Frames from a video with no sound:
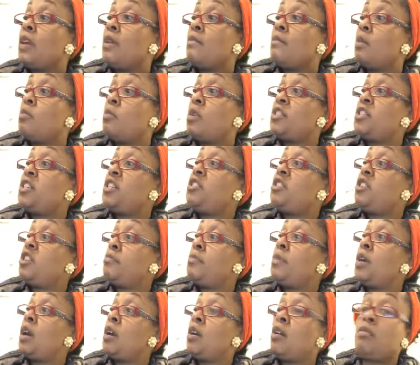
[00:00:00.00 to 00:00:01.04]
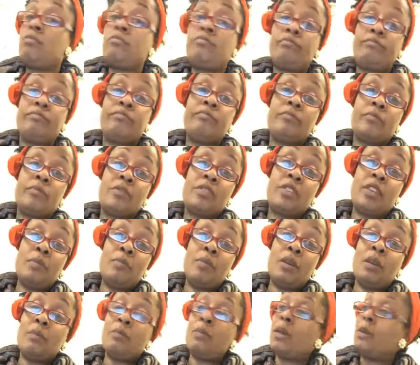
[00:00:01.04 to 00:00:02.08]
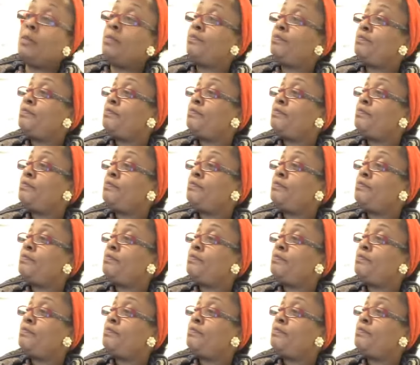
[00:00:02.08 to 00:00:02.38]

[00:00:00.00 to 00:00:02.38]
But when she took me home, she beat me,